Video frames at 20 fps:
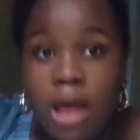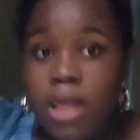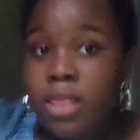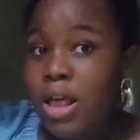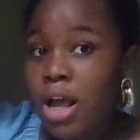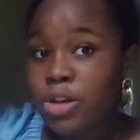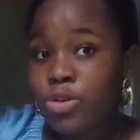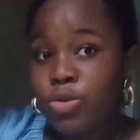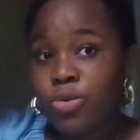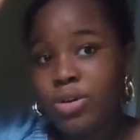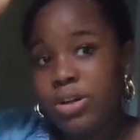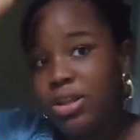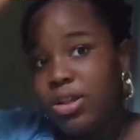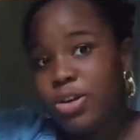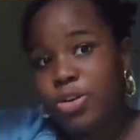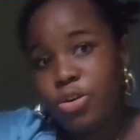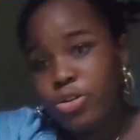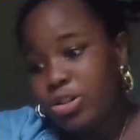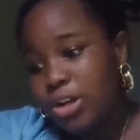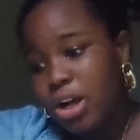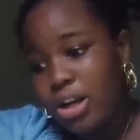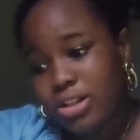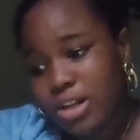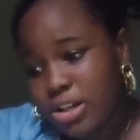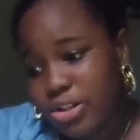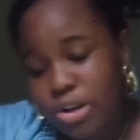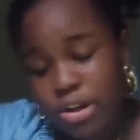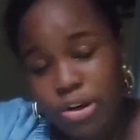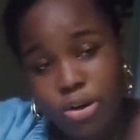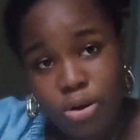That's the only thing, your
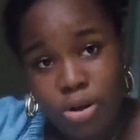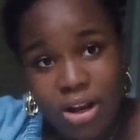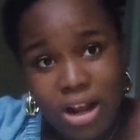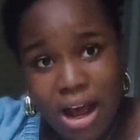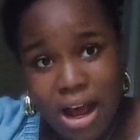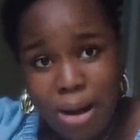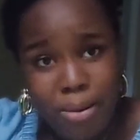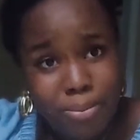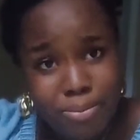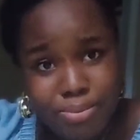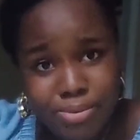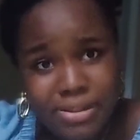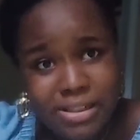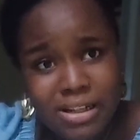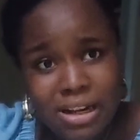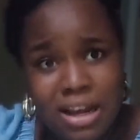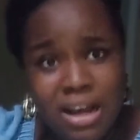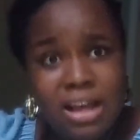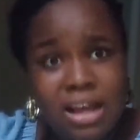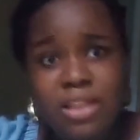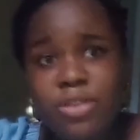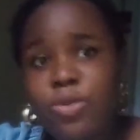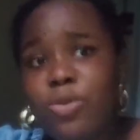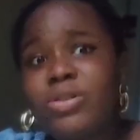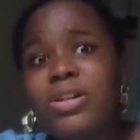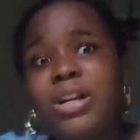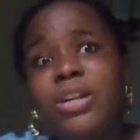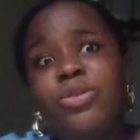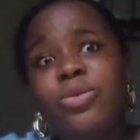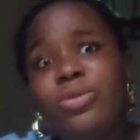chargers and your lamps. Those
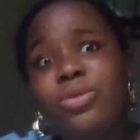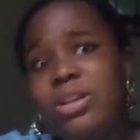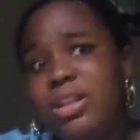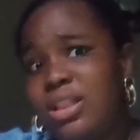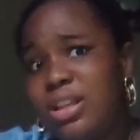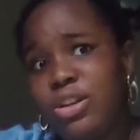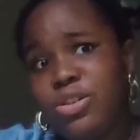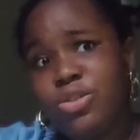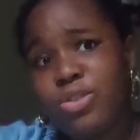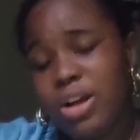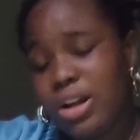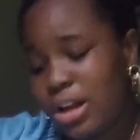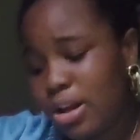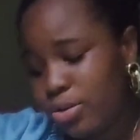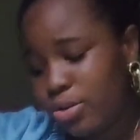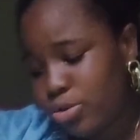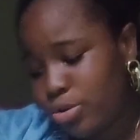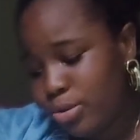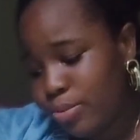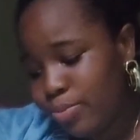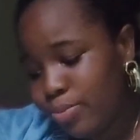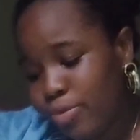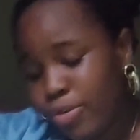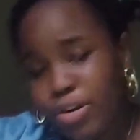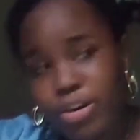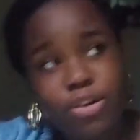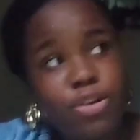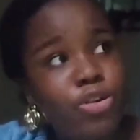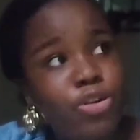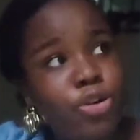are the only things you're allowed to
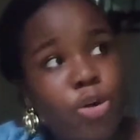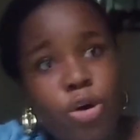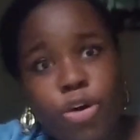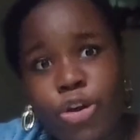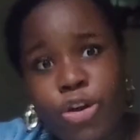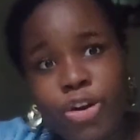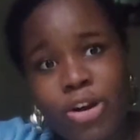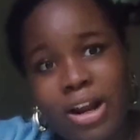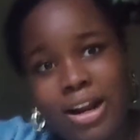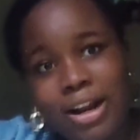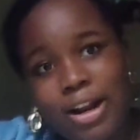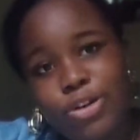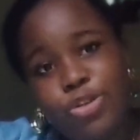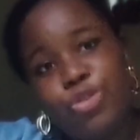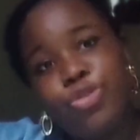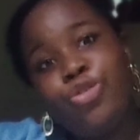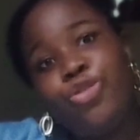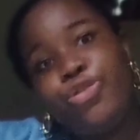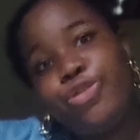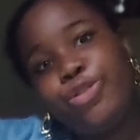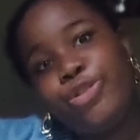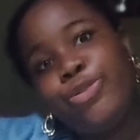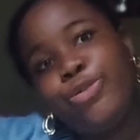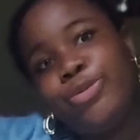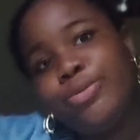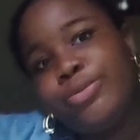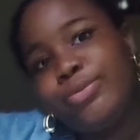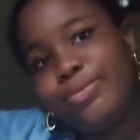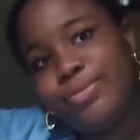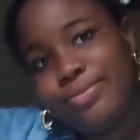bring. You're not allowed to view.
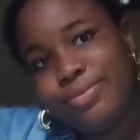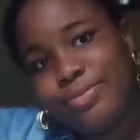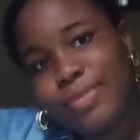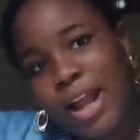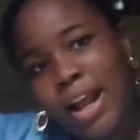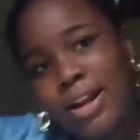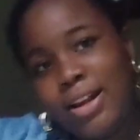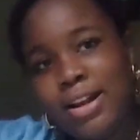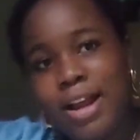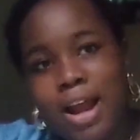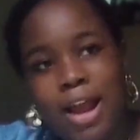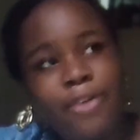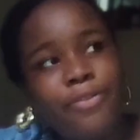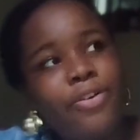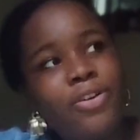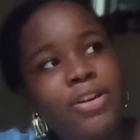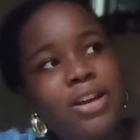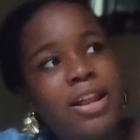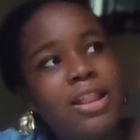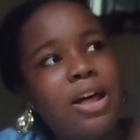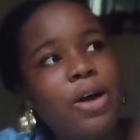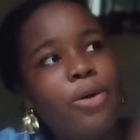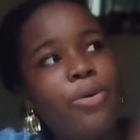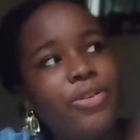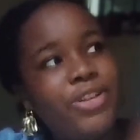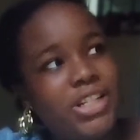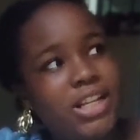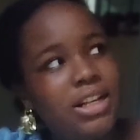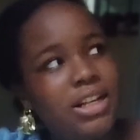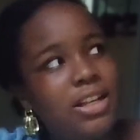And found out that one
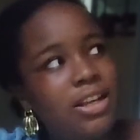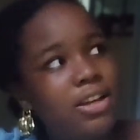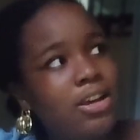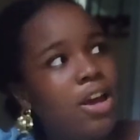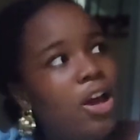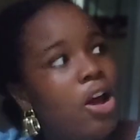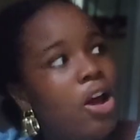is certain.